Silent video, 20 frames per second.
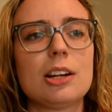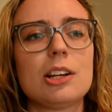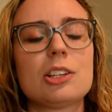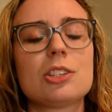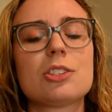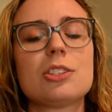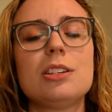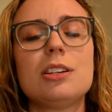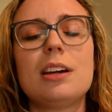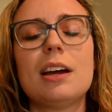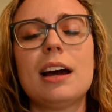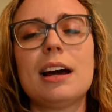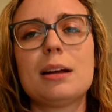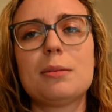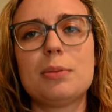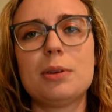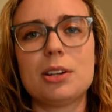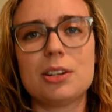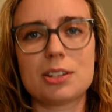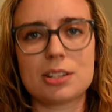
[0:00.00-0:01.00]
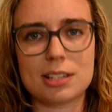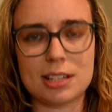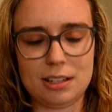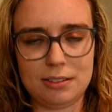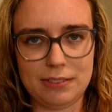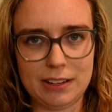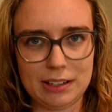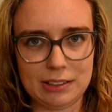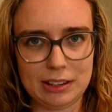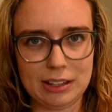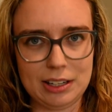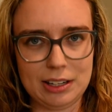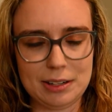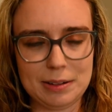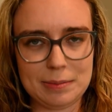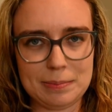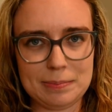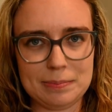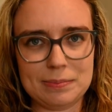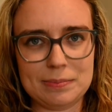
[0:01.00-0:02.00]
So you gotta put yourself out there.
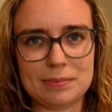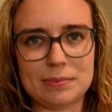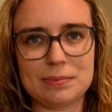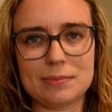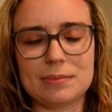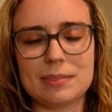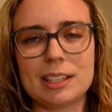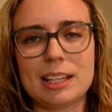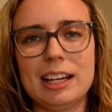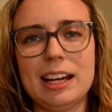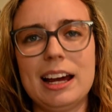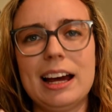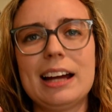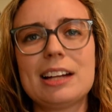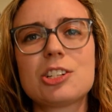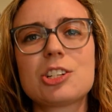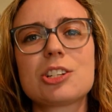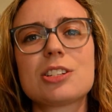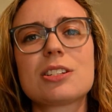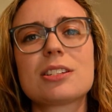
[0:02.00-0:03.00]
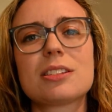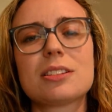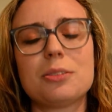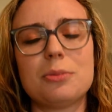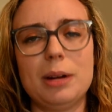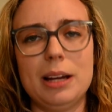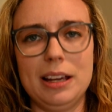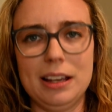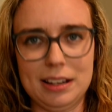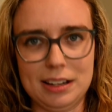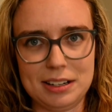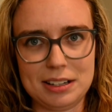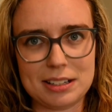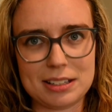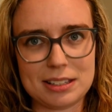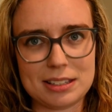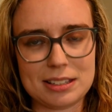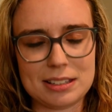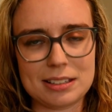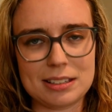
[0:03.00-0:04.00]
That's just the way it
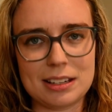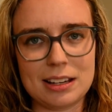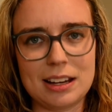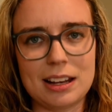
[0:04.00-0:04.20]
is.